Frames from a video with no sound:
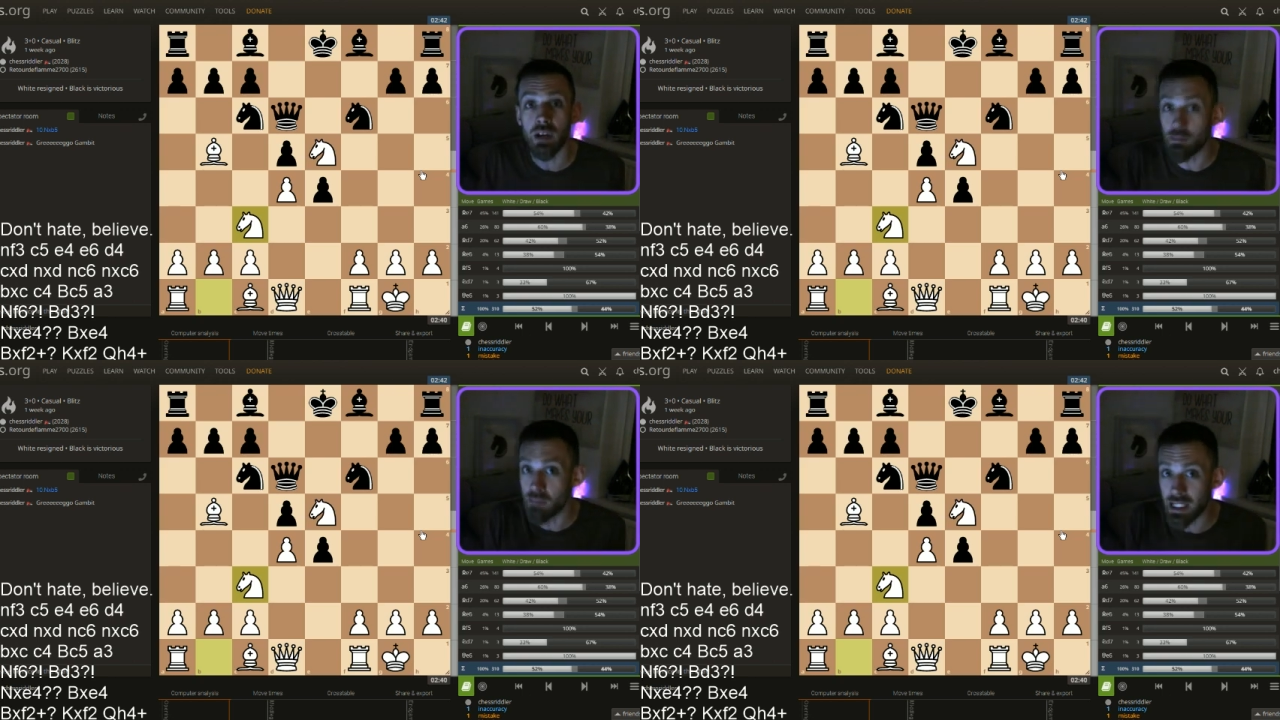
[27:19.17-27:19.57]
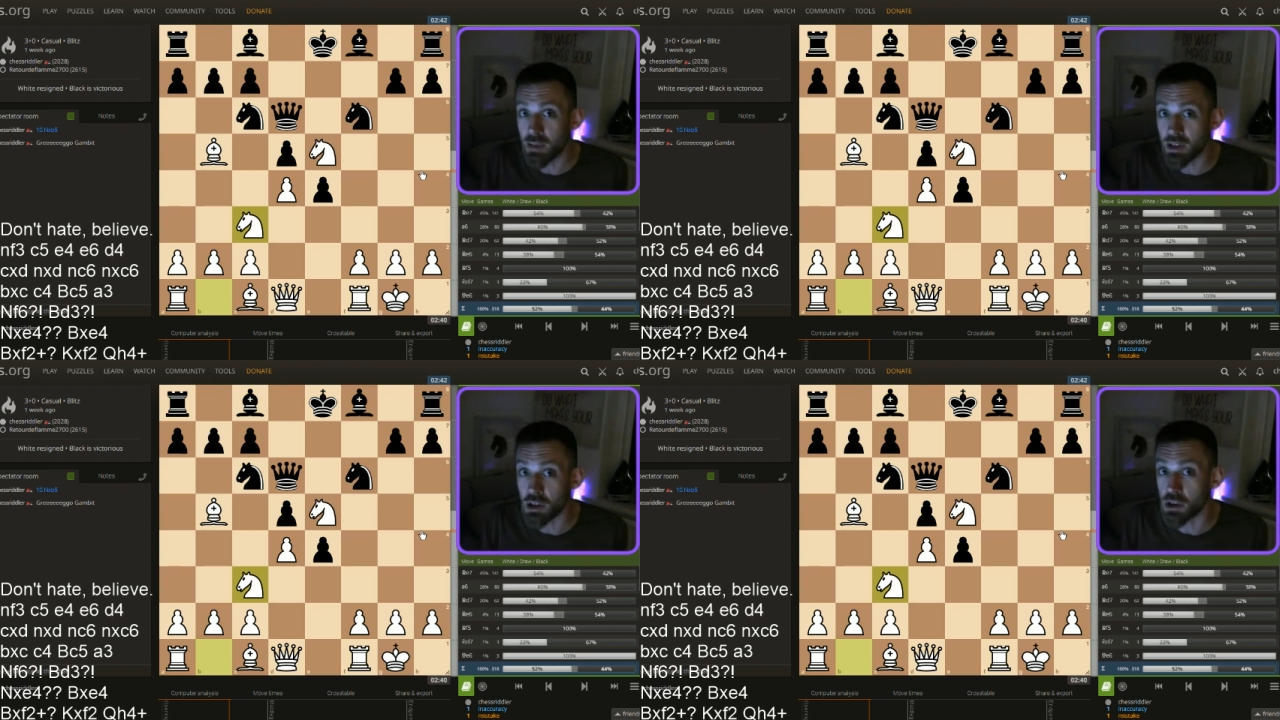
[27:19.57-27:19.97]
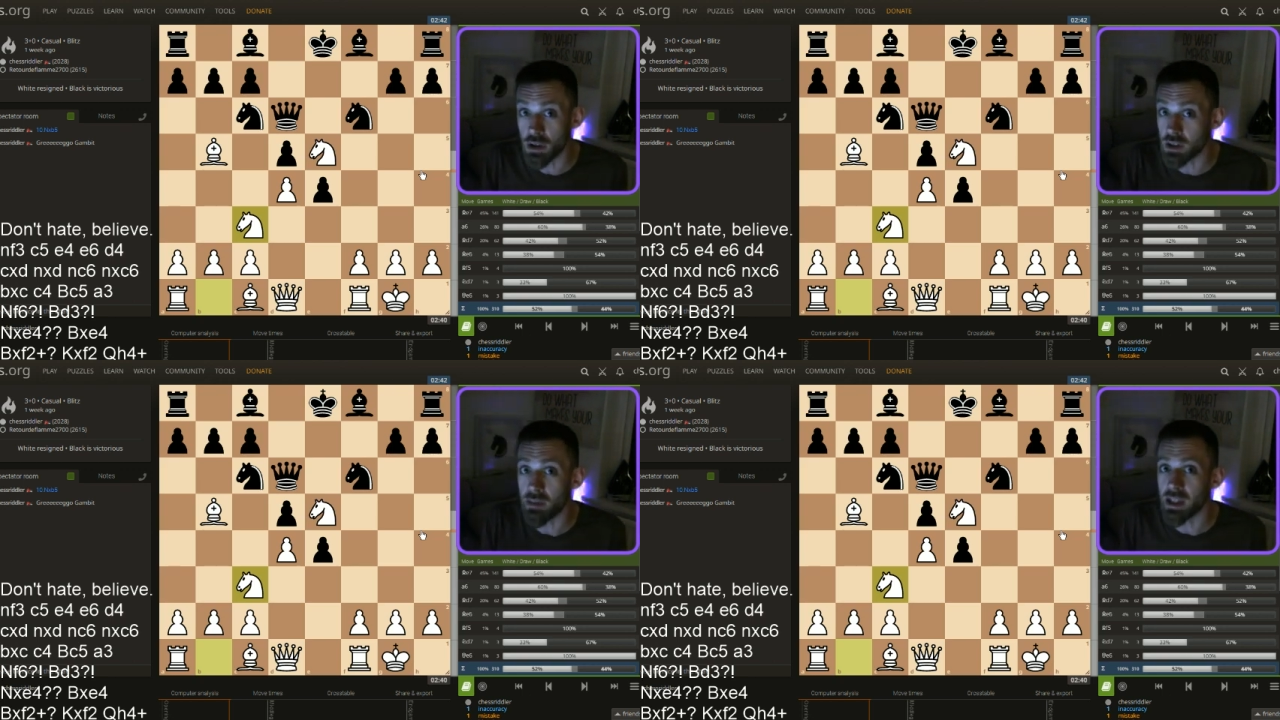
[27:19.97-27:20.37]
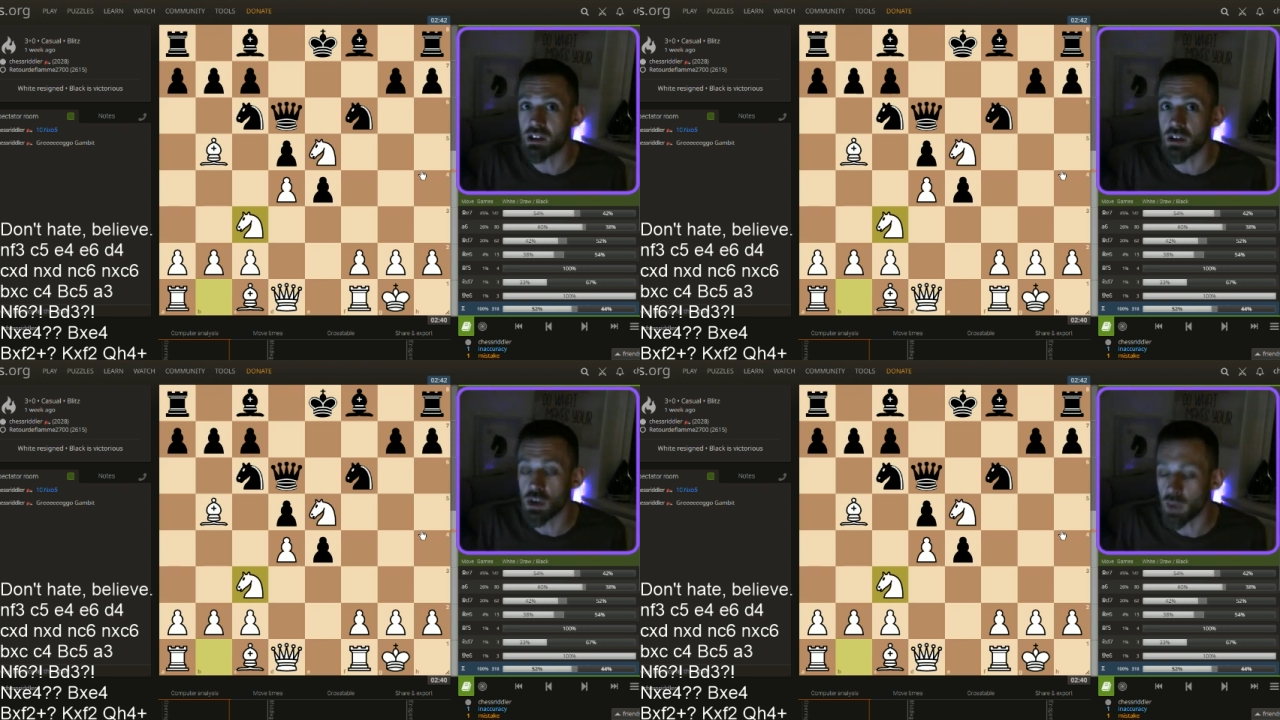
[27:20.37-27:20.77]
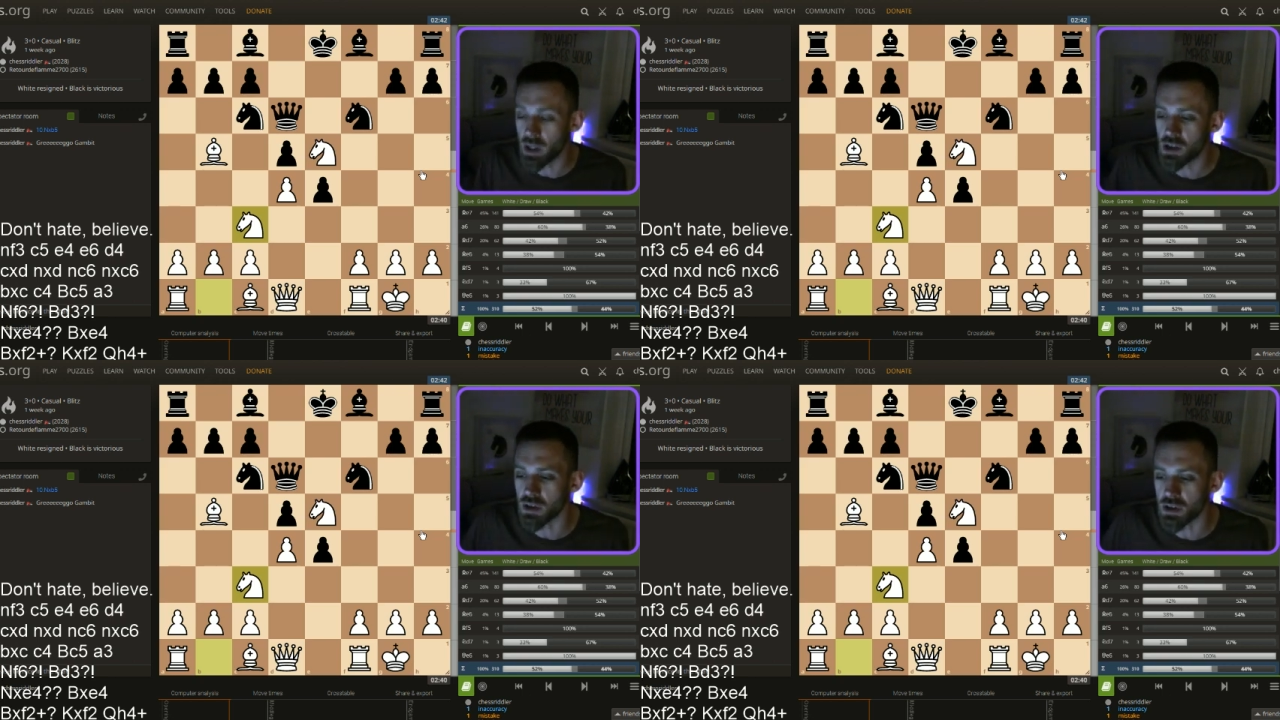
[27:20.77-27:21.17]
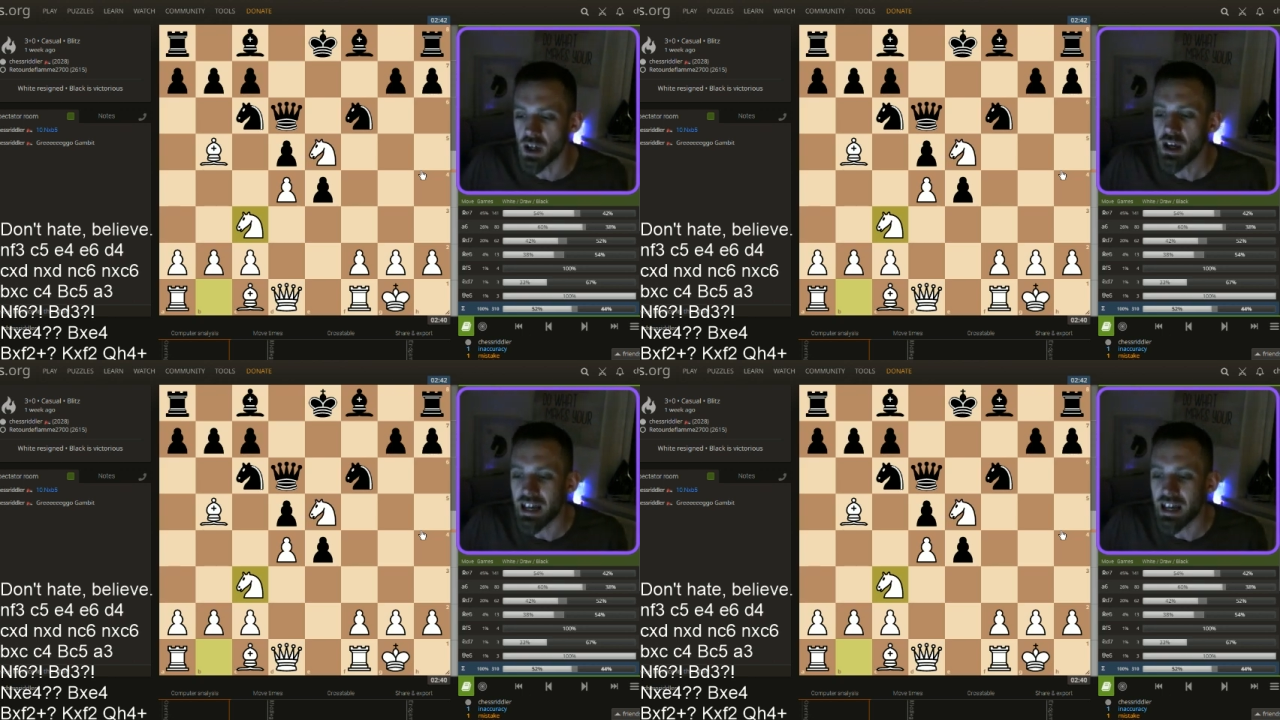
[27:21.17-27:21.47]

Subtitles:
in many positions, in many situations.